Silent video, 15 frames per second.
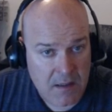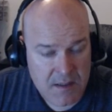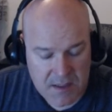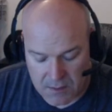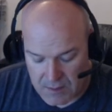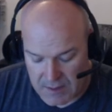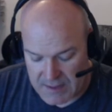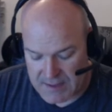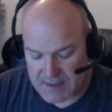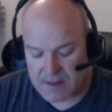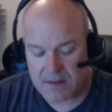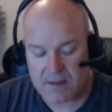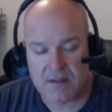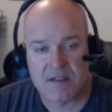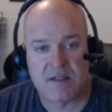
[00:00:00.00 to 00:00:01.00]
So
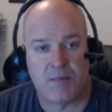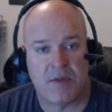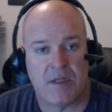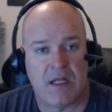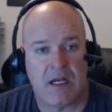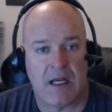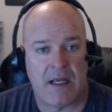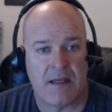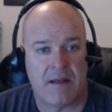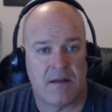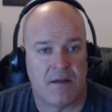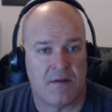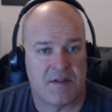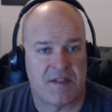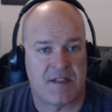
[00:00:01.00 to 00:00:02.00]
it's supply,
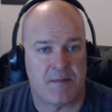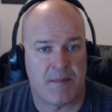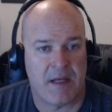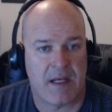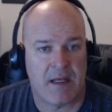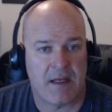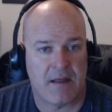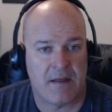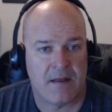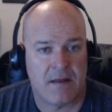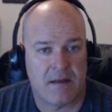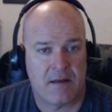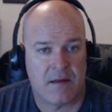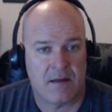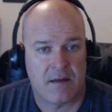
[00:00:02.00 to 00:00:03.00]
no, it's demand,
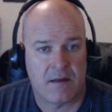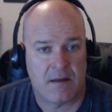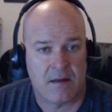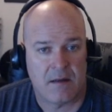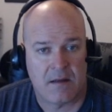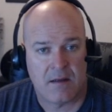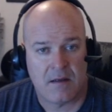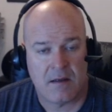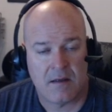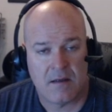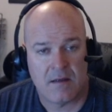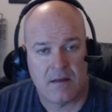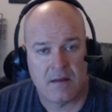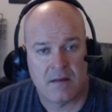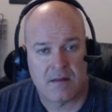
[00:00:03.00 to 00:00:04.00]

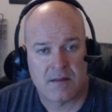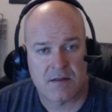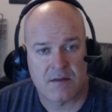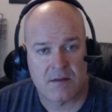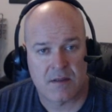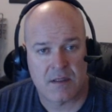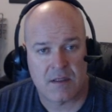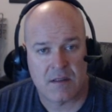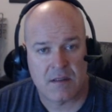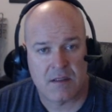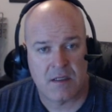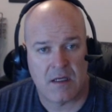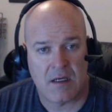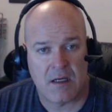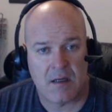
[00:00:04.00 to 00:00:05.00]
circ
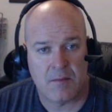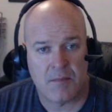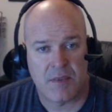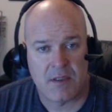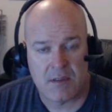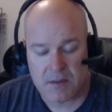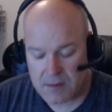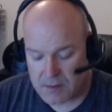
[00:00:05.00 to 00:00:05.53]
comp,